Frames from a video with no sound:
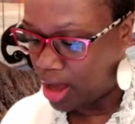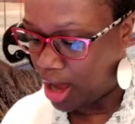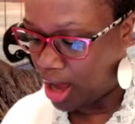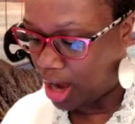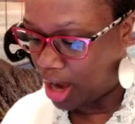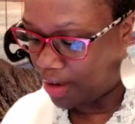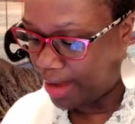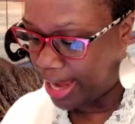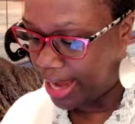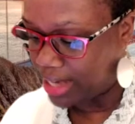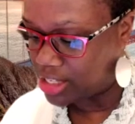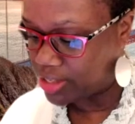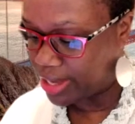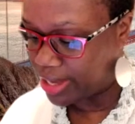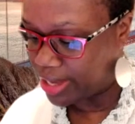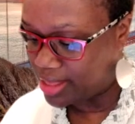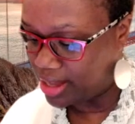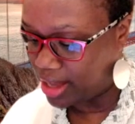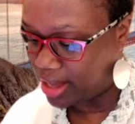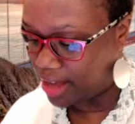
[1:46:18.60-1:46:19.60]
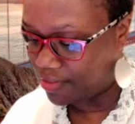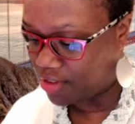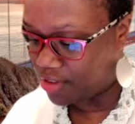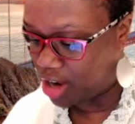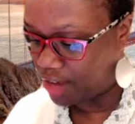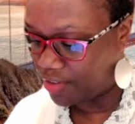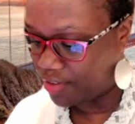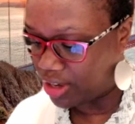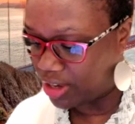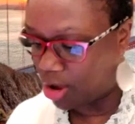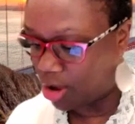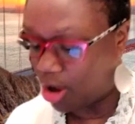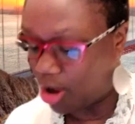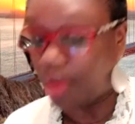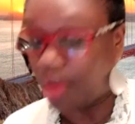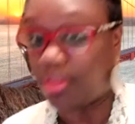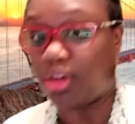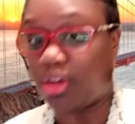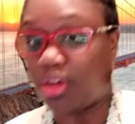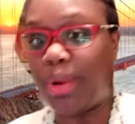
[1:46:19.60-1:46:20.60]
All right, so I think I've covered
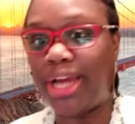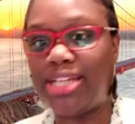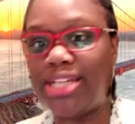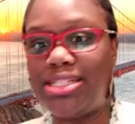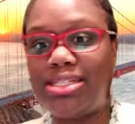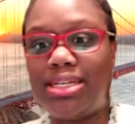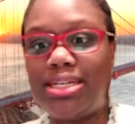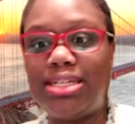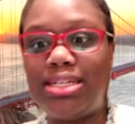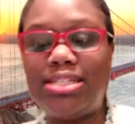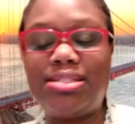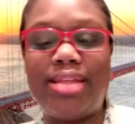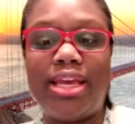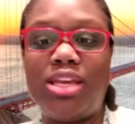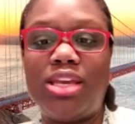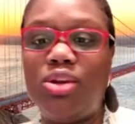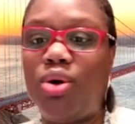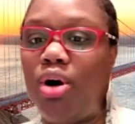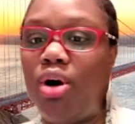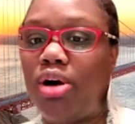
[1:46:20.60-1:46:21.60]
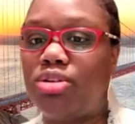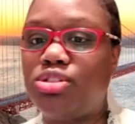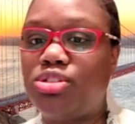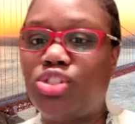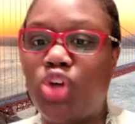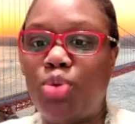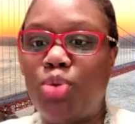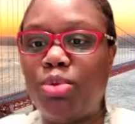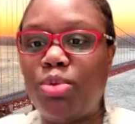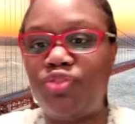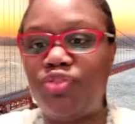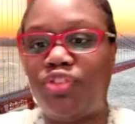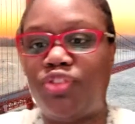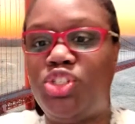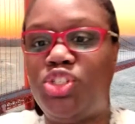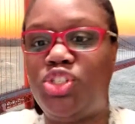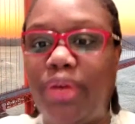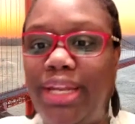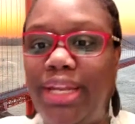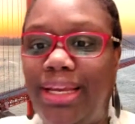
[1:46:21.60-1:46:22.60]
all the questions. Thank you all so much for
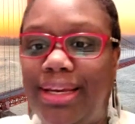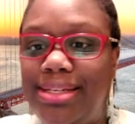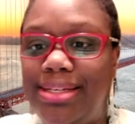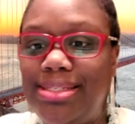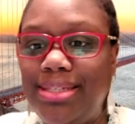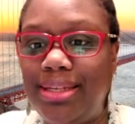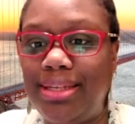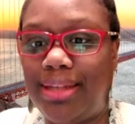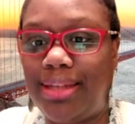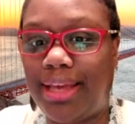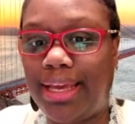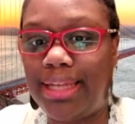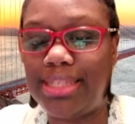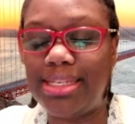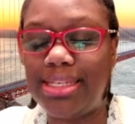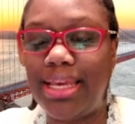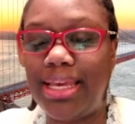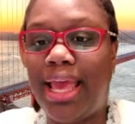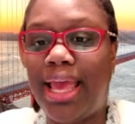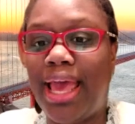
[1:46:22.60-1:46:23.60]
joining us tonight.